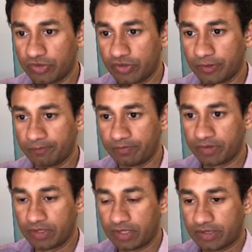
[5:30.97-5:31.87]
here,
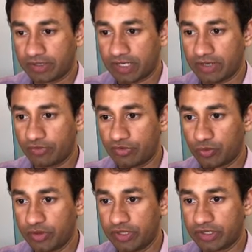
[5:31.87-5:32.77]
and then I have
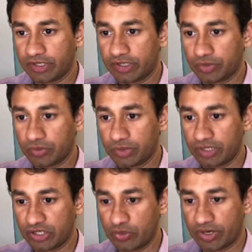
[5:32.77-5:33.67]
stored it into a
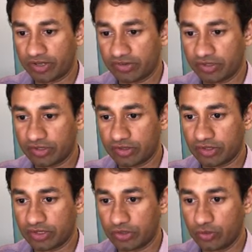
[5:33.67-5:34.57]
new data set,
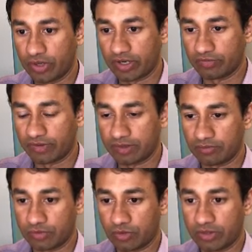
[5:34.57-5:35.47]
uh, new data
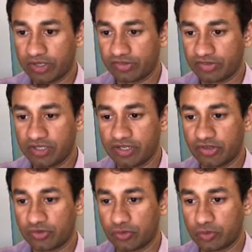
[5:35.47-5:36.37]
frame called as T
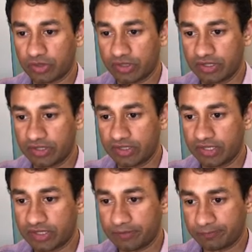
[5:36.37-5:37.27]
underscore
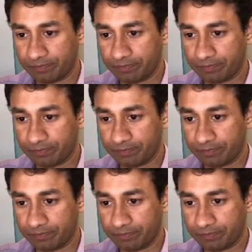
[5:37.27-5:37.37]
data.